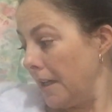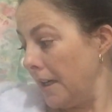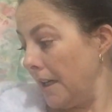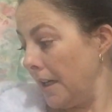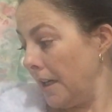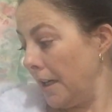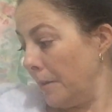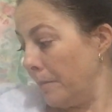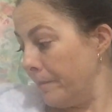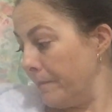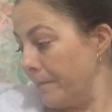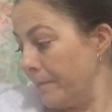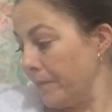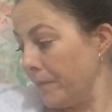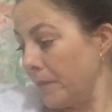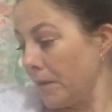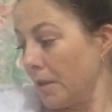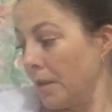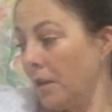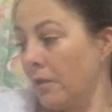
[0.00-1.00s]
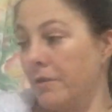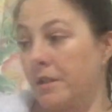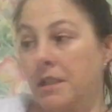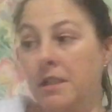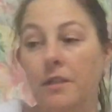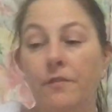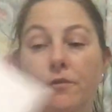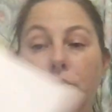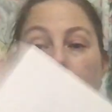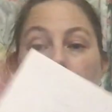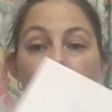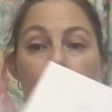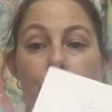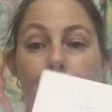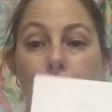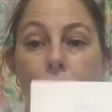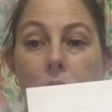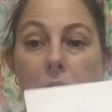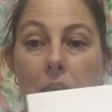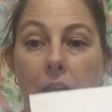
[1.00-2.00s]
I received a
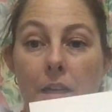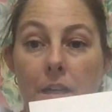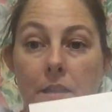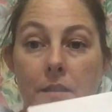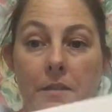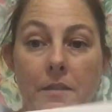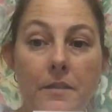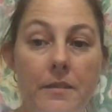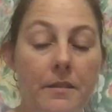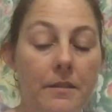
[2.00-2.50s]
beautiful card,